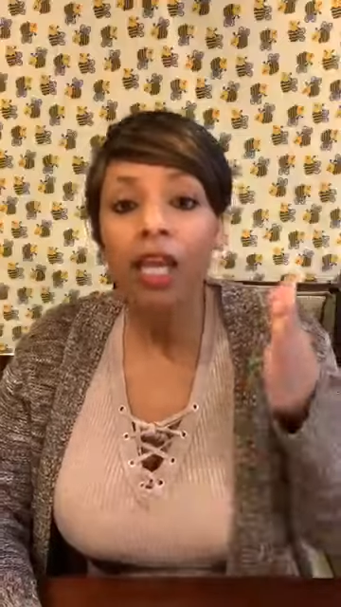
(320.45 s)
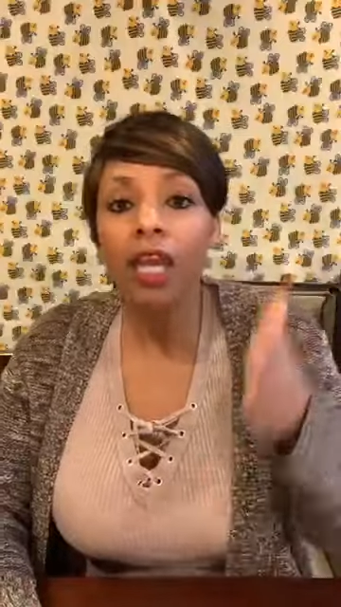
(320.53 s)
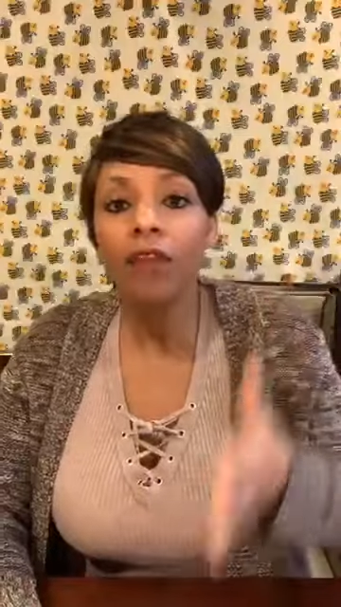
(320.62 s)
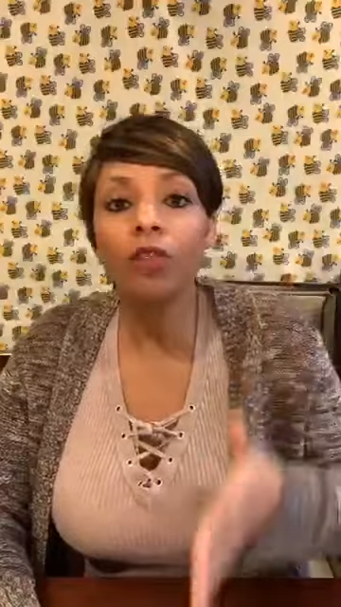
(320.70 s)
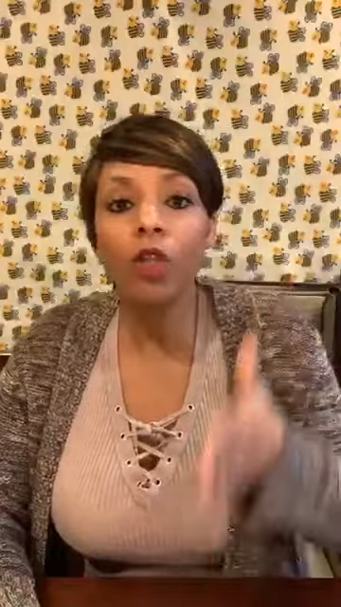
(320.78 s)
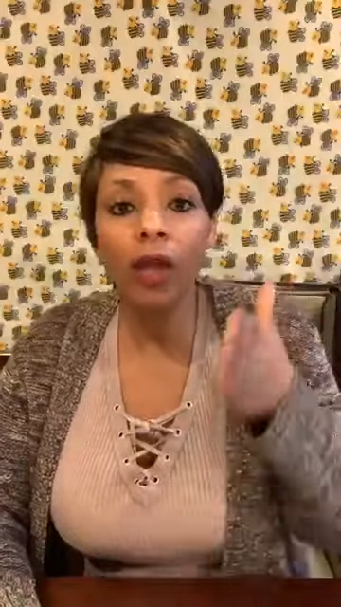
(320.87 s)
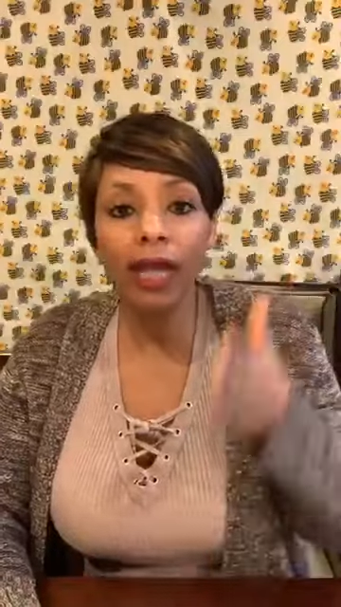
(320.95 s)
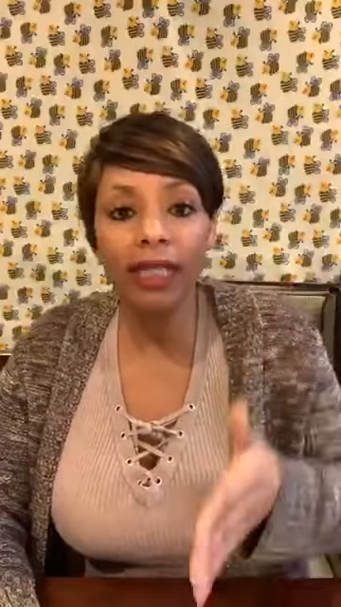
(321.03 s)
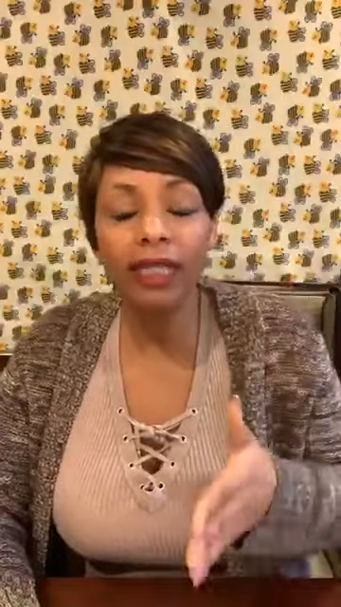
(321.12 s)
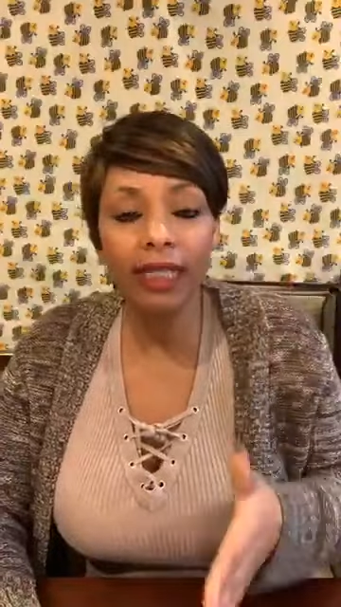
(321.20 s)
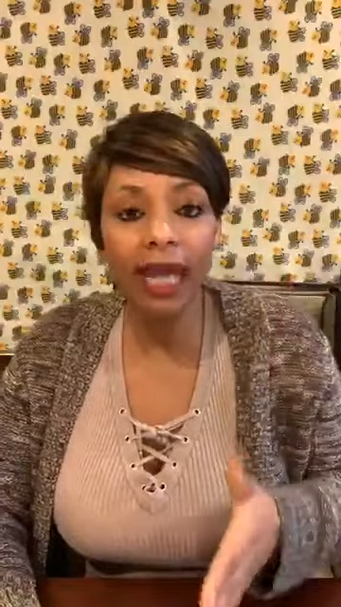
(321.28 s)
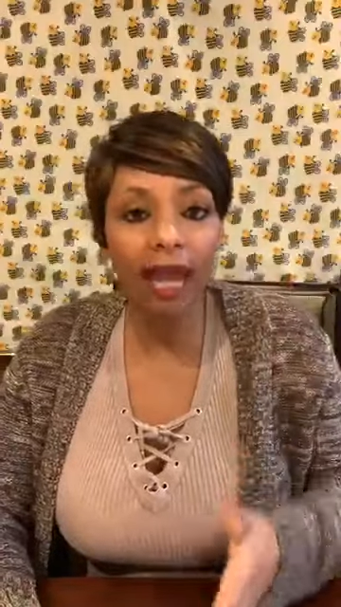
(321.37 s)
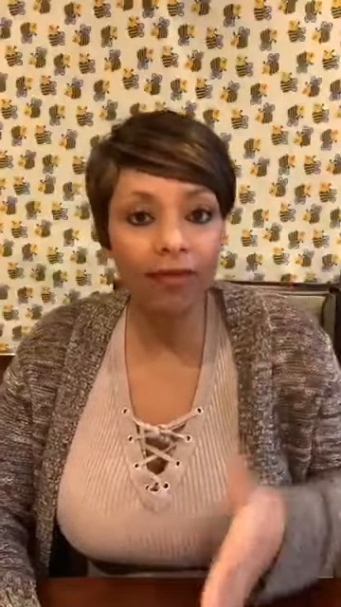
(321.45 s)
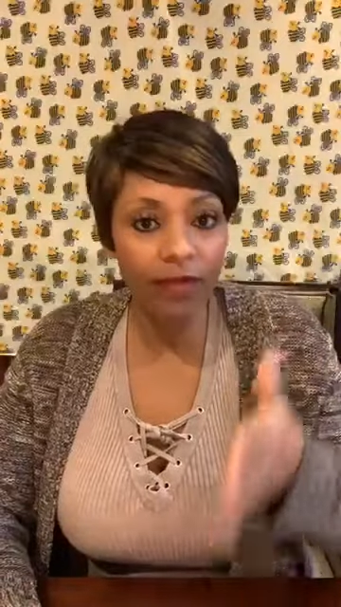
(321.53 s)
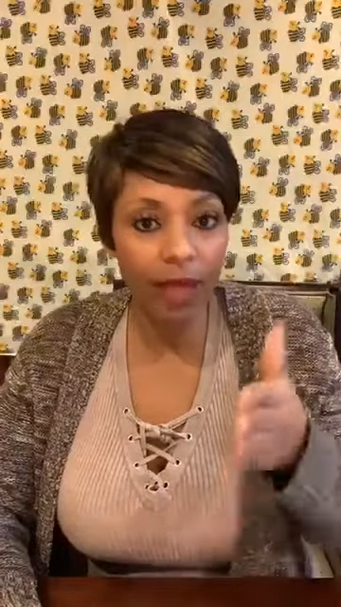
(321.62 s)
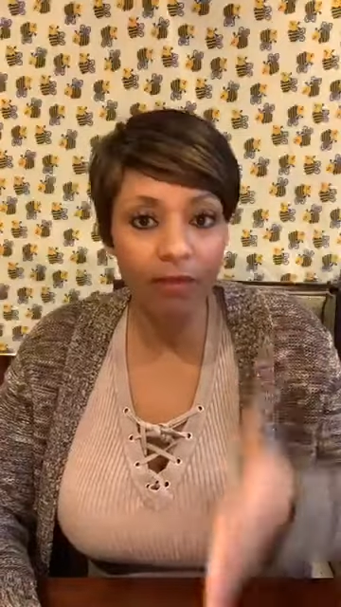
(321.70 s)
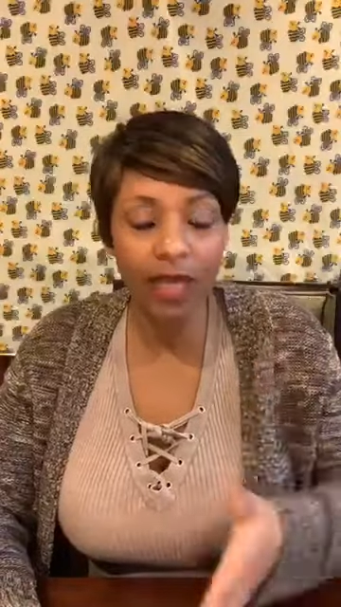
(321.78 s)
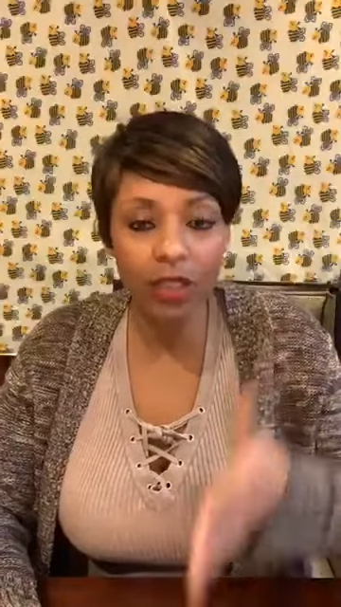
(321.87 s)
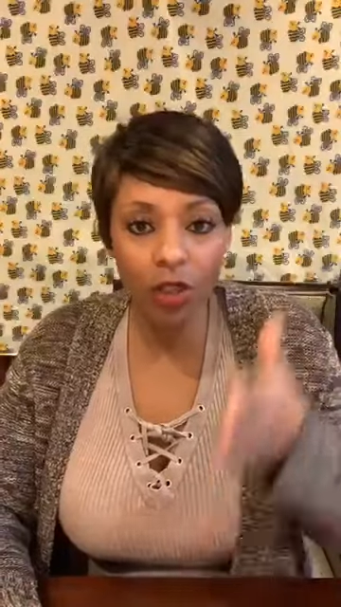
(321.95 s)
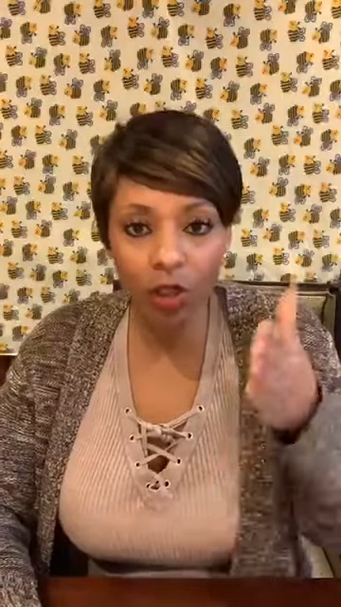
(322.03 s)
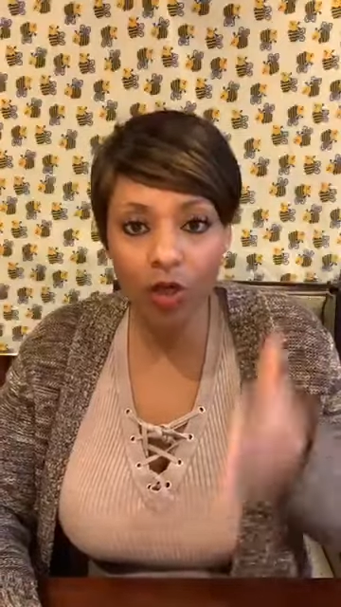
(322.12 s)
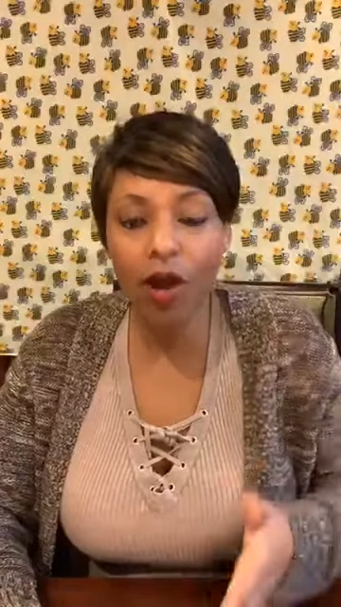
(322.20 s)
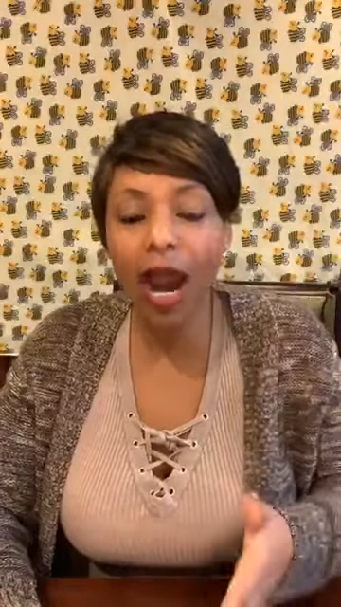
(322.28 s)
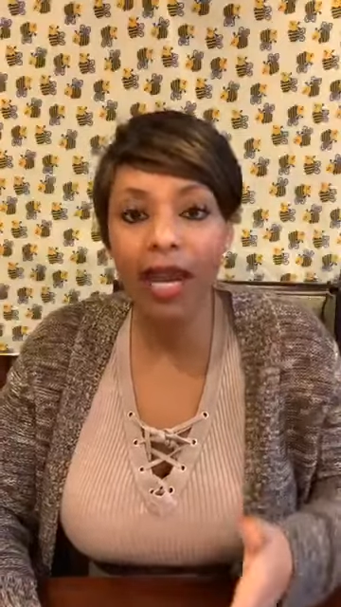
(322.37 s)
if you are in a life that makes you
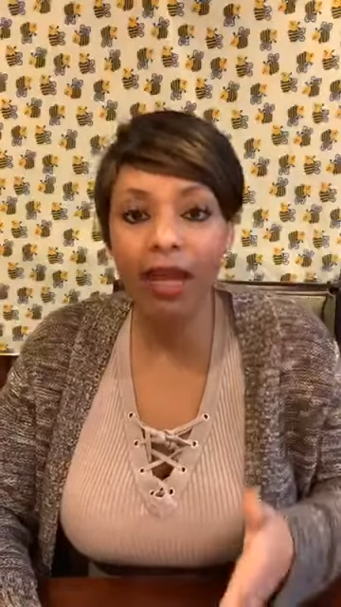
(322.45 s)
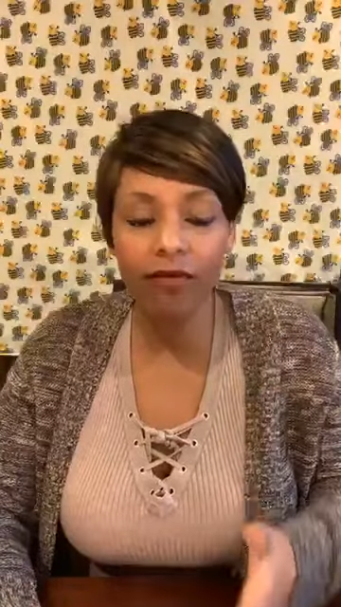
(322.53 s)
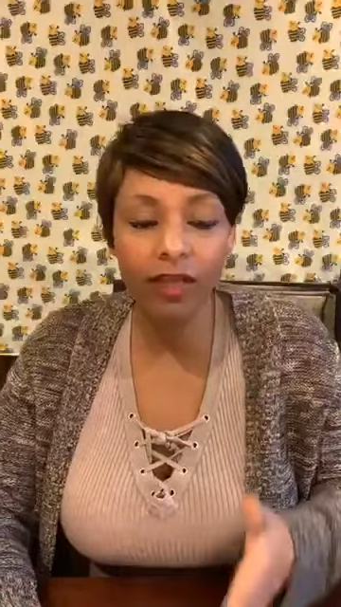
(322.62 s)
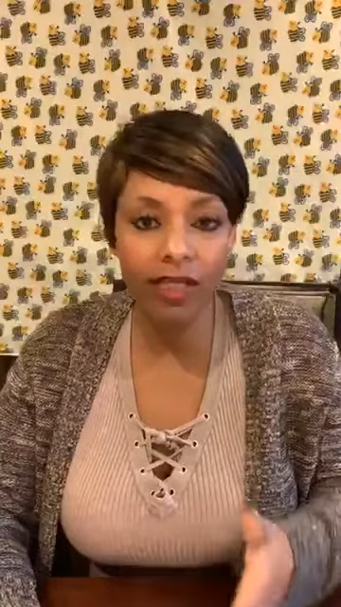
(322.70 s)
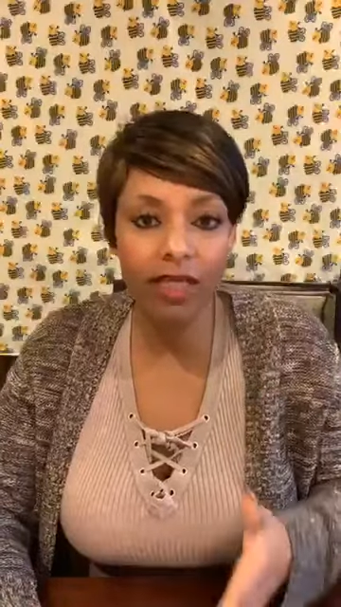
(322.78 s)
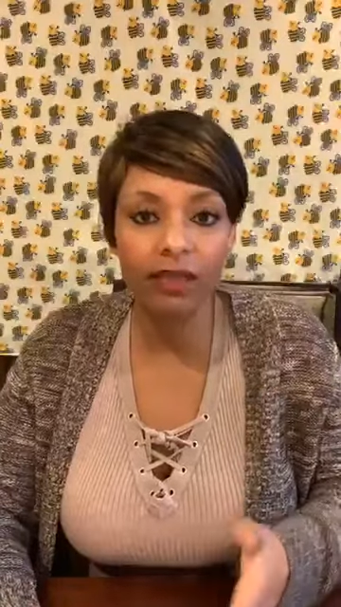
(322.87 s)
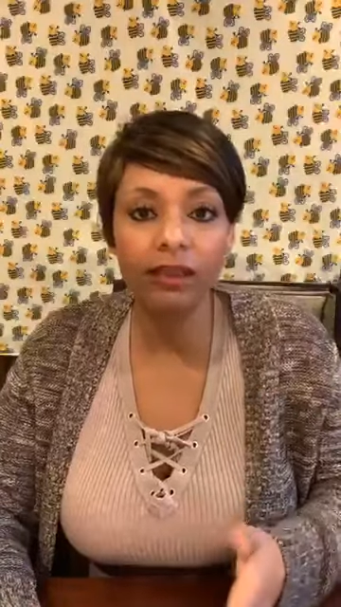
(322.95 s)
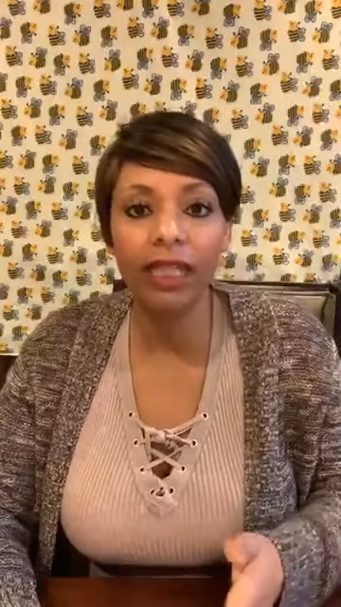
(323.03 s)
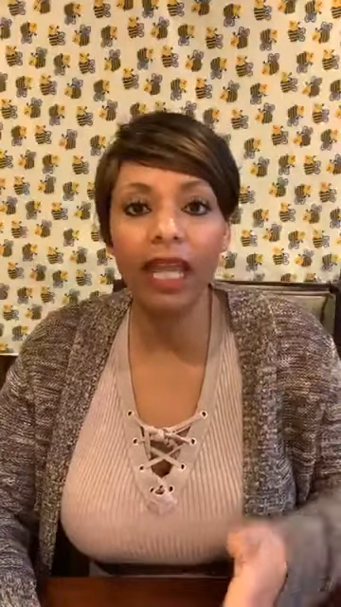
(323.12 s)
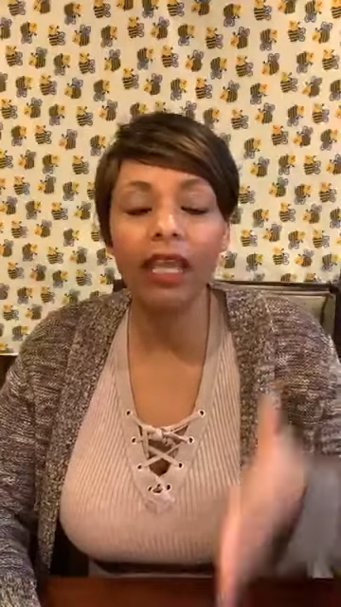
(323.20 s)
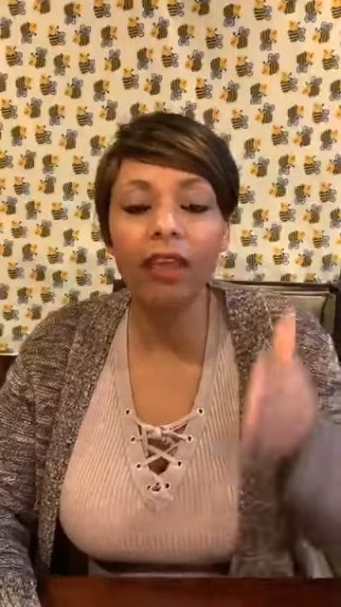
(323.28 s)
cry every single day,